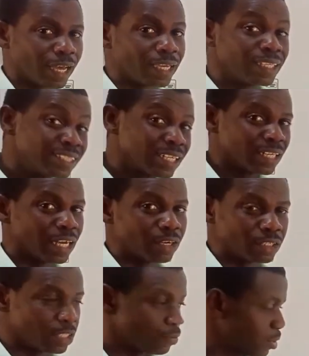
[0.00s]
a
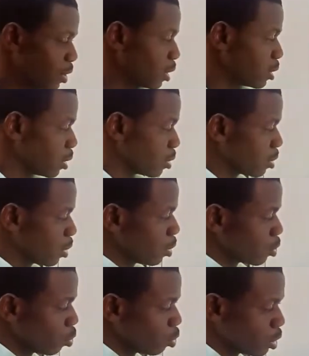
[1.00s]
declarative sentence.
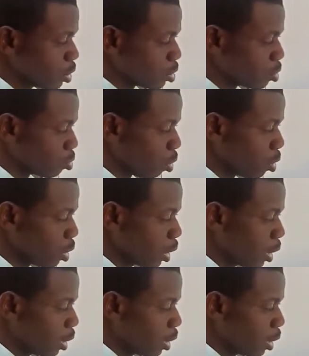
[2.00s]
So this is wrong.